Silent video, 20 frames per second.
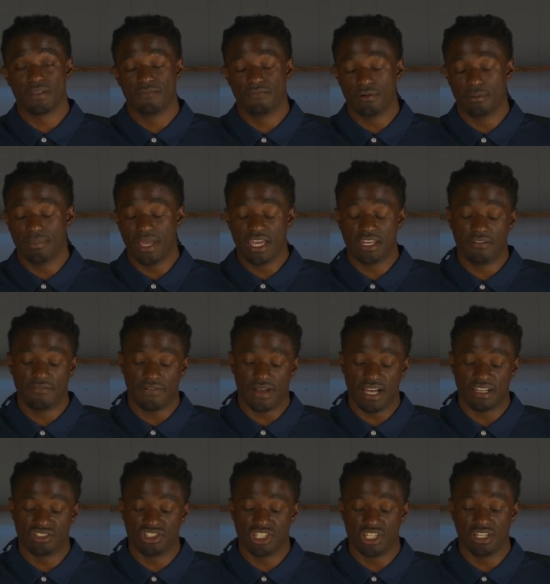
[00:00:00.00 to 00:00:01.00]
from
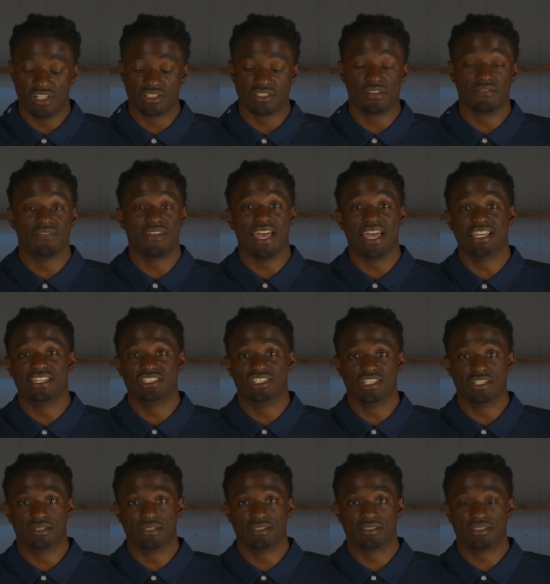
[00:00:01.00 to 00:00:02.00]
85 shares of
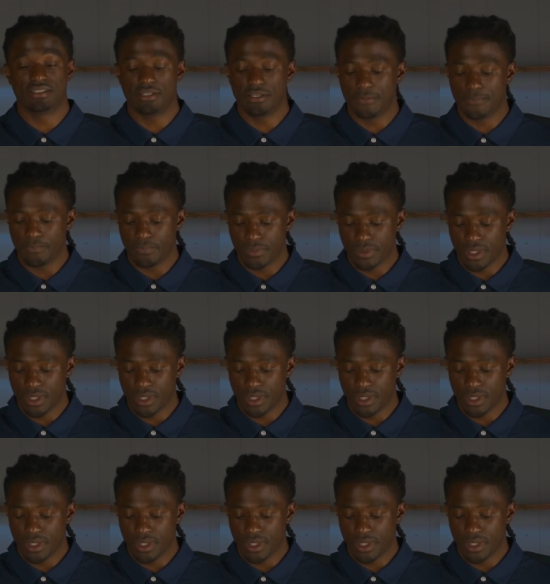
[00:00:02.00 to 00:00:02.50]
AGNC.